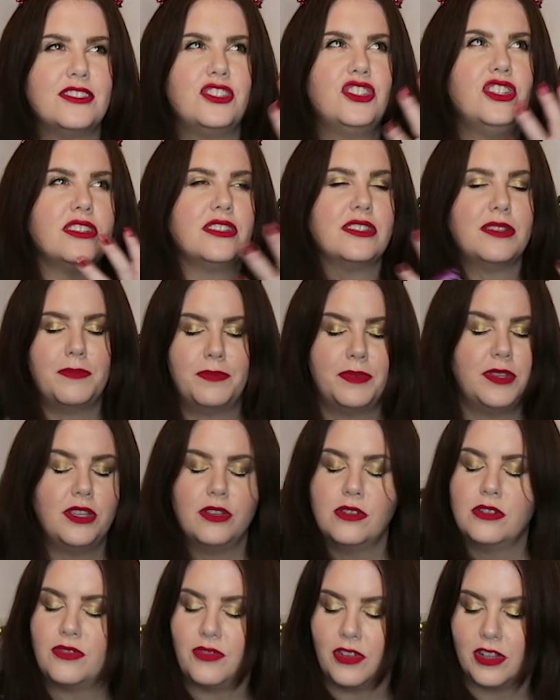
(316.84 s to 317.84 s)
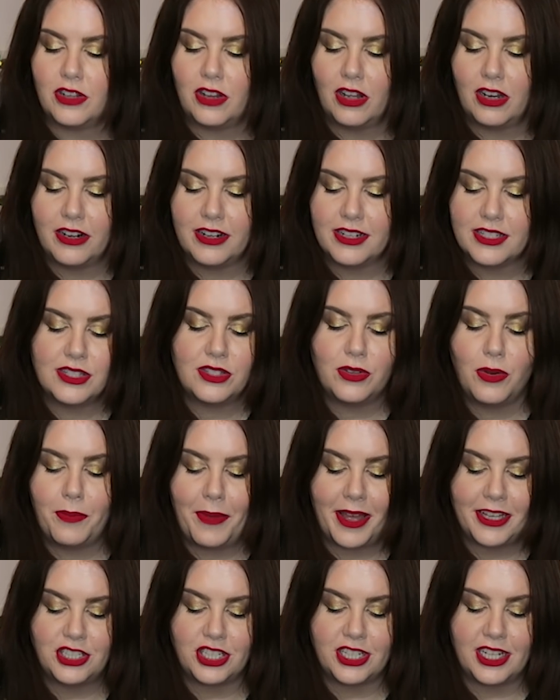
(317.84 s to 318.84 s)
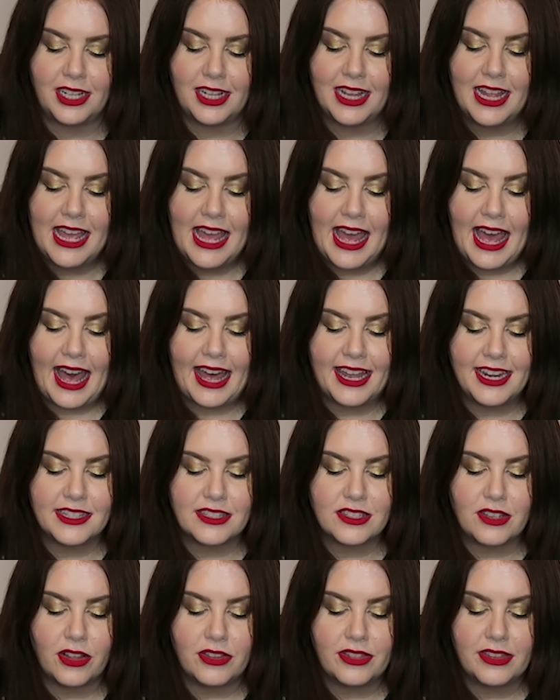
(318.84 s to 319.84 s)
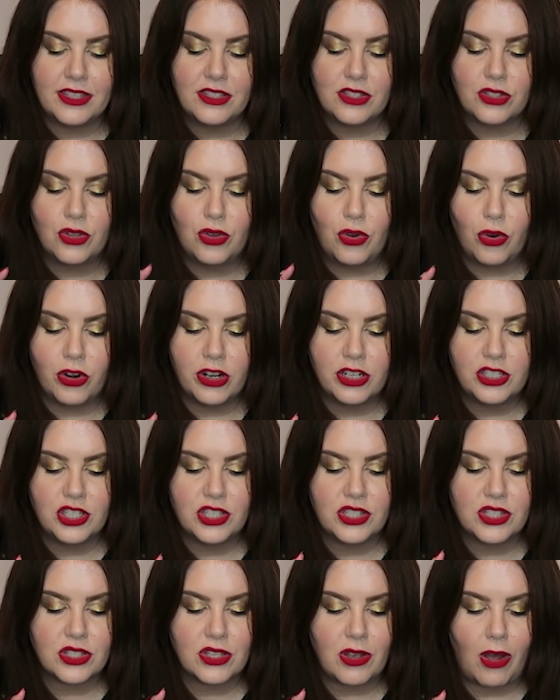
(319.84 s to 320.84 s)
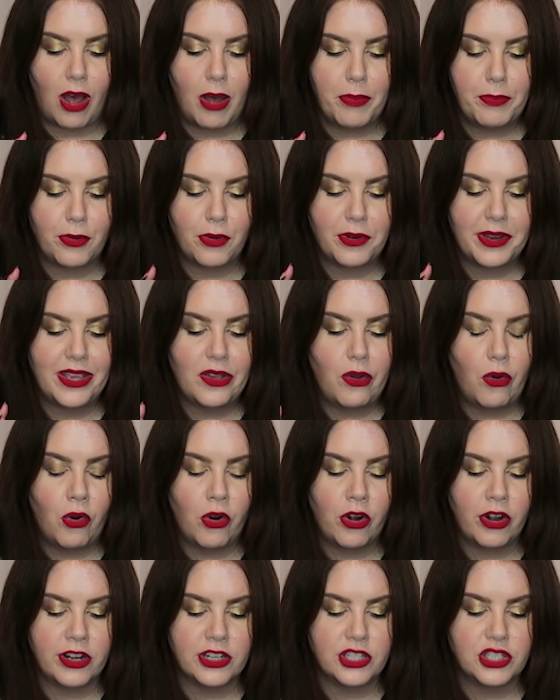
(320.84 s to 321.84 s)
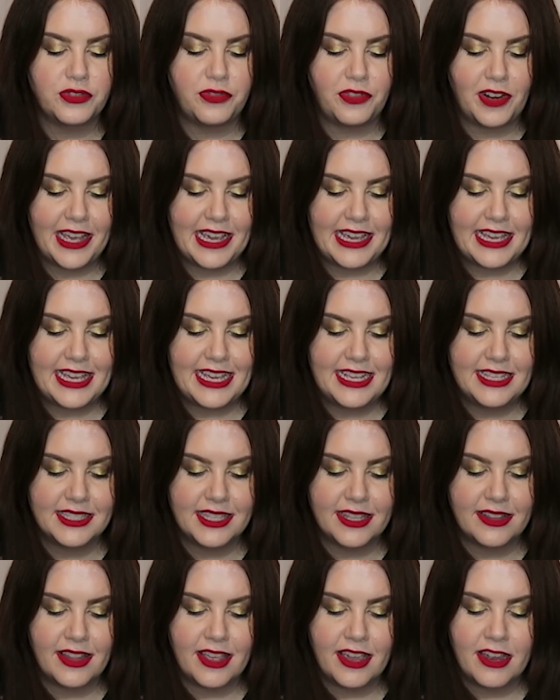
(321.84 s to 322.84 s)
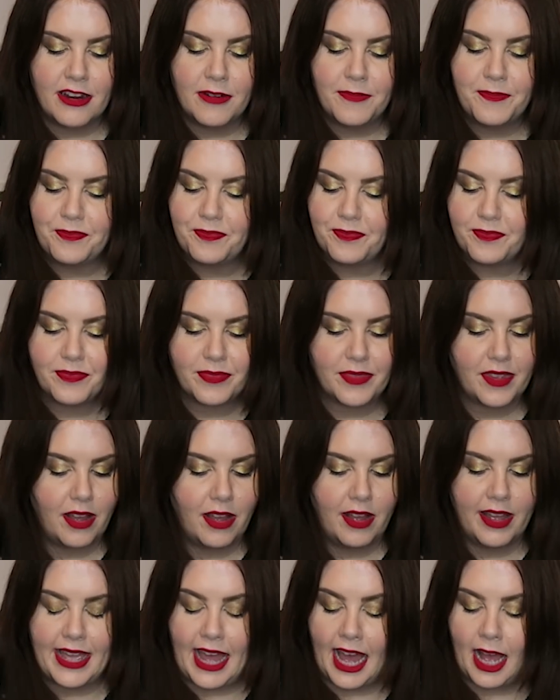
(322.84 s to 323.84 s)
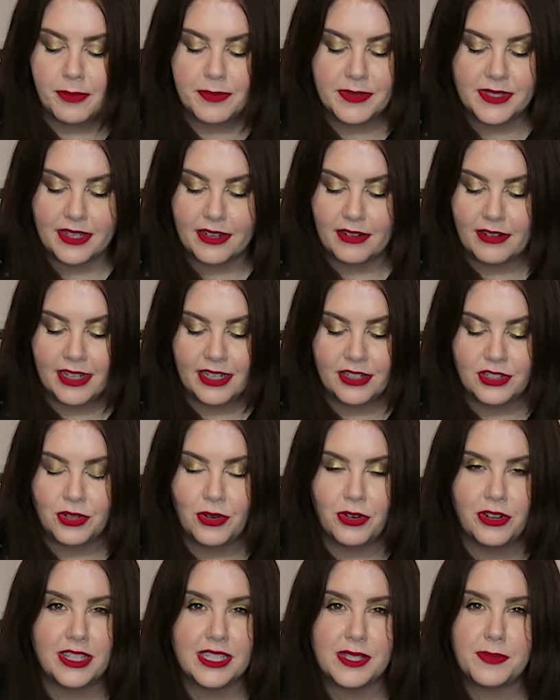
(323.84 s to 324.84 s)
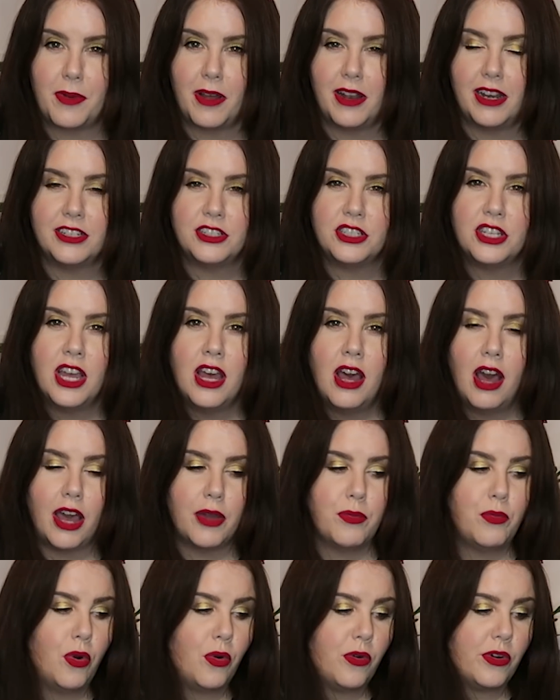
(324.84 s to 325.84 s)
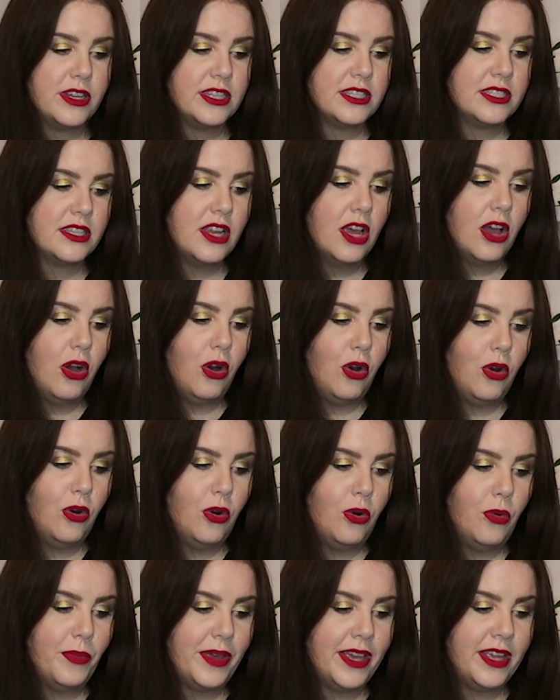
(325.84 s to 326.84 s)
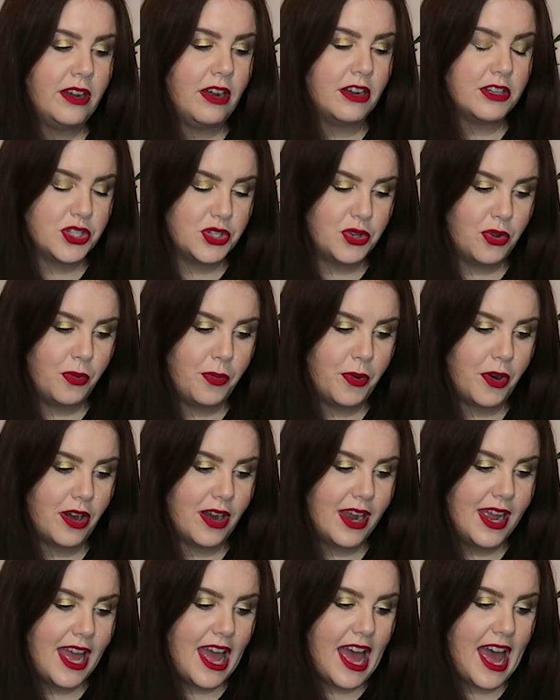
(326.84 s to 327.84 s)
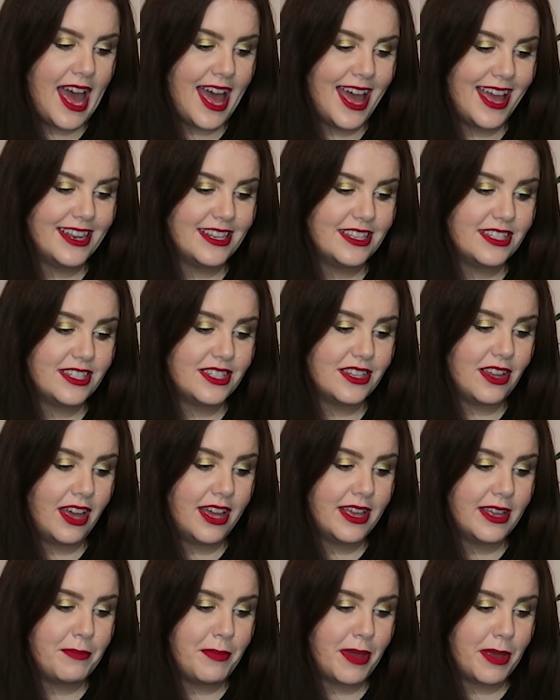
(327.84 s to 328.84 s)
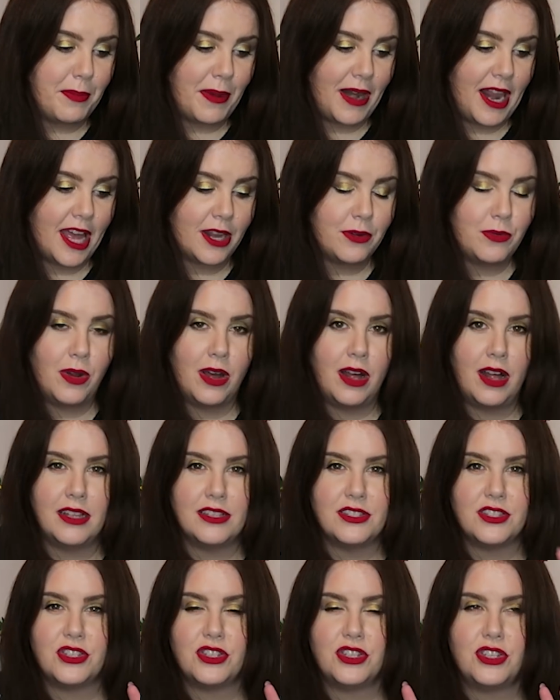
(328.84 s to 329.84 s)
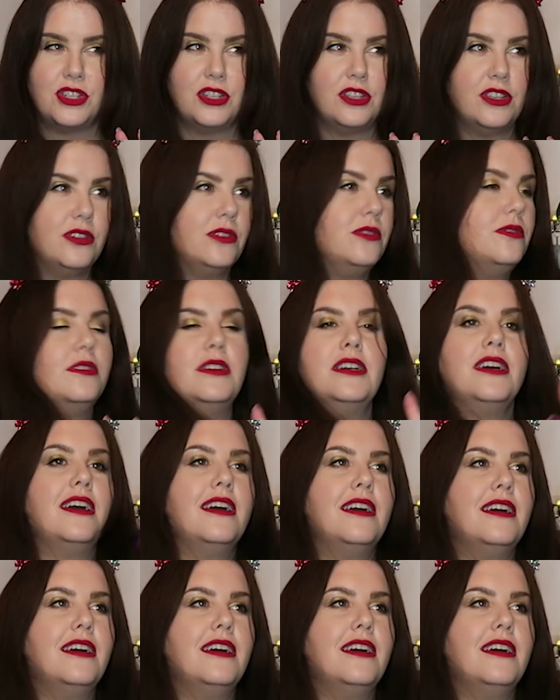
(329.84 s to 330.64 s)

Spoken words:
just a beautiful colour. It's so magical. And it's got these gorgeous coppery orange flakies in there. I absolutely adore this polish. I wore it home in October, and my plan was to,